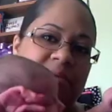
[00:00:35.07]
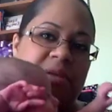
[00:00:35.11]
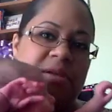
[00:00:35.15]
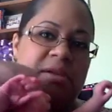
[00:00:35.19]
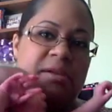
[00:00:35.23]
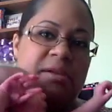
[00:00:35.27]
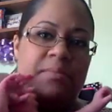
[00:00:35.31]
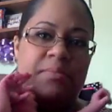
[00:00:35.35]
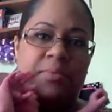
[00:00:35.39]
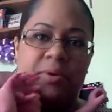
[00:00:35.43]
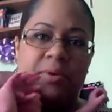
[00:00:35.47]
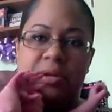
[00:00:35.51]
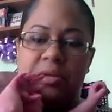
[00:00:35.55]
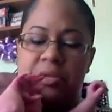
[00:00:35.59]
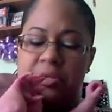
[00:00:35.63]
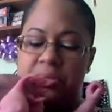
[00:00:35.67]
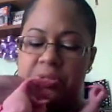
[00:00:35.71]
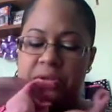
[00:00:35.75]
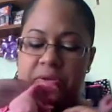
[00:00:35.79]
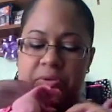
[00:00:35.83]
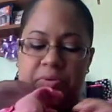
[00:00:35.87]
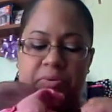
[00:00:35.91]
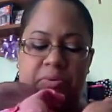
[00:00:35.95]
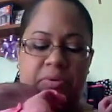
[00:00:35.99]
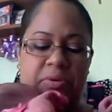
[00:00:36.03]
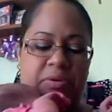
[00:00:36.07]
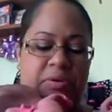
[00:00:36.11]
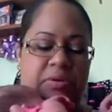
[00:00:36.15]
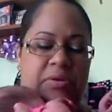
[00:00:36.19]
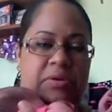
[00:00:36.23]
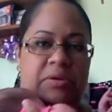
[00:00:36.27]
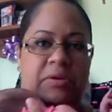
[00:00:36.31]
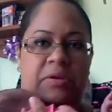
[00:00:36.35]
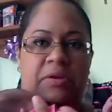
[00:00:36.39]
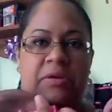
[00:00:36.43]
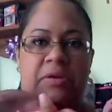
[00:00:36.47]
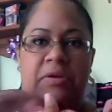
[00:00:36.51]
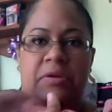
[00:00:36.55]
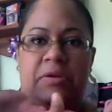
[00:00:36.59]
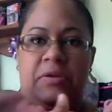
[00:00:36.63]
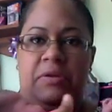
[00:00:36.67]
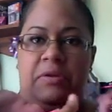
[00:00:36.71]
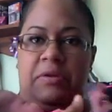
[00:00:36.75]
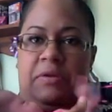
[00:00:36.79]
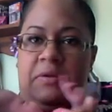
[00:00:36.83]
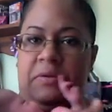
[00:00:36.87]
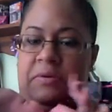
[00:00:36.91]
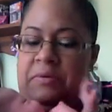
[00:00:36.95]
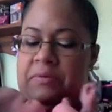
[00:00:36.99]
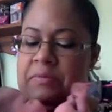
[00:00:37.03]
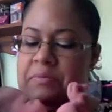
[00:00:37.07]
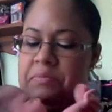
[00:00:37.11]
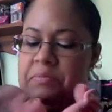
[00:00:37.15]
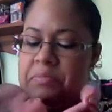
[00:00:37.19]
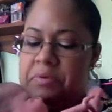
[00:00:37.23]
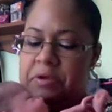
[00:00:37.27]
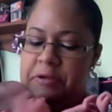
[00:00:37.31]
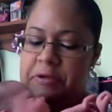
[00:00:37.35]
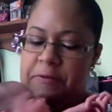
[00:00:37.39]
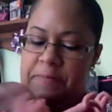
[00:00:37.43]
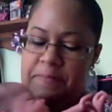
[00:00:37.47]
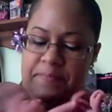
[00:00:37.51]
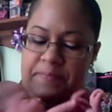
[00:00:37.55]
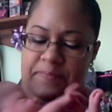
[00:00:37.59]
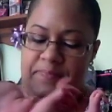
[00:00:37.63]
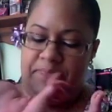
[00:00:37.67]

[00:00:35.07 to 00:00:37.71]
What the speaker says: to eat pretty soon. But